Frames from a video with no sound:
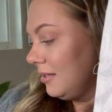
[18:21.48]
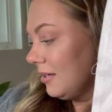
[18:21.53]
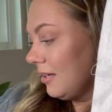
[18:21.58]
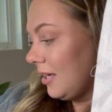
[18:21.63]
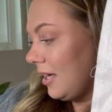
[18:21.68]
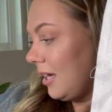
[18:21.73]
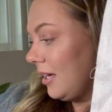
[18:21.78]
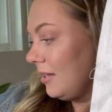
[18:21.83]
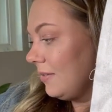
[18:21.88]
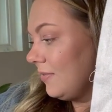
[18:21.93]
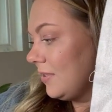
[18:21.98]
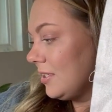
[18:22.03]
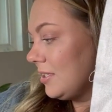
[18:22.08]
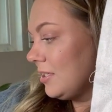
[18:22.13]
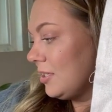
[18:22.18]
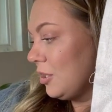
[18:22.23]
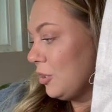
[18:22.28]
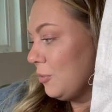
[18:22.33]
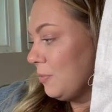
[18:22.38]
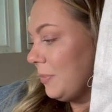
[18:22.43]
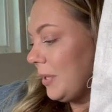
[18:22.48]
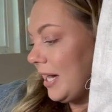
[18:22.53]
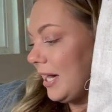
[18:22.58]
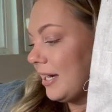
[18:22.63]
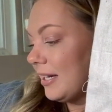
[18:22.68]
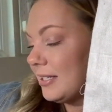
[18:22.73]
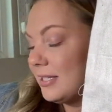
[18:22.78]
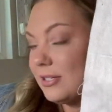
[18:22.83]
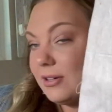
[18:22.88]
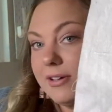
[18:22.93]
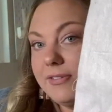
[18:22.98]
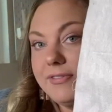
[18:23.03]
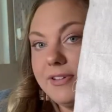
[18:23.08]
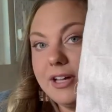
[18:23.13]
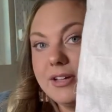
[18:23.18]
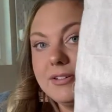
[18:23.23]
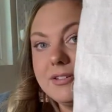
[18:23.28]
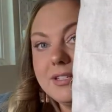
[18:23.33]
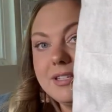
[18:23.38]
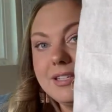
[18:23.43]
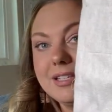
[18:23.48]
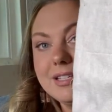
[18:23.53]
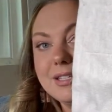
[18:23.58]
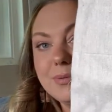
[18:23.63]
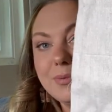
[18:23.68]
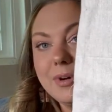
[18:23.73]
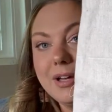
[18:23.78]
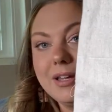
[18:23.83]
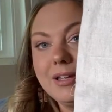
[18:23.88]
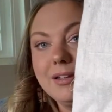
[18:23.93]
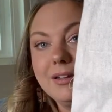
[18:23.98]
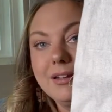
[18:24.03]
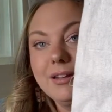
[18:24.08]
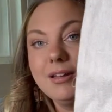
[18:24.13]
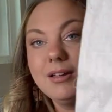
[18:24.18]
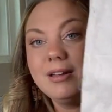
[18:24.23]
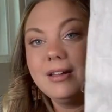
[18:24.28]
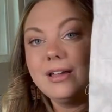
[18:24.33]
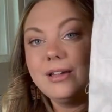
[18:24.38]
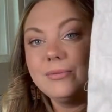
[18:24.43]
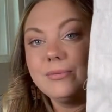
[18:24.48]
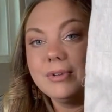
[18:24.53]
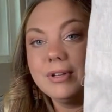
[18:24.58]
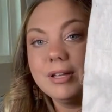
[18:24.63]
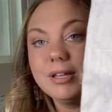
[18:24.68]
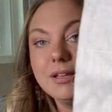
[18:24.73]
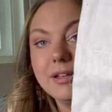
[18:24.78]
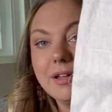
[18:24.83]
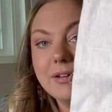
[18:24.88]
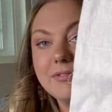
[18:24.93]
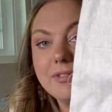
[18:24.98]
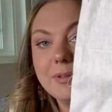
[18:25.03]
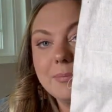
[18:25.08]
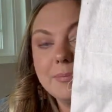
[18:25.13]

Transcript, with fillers: canvas tote bags. So I found this one. I really love the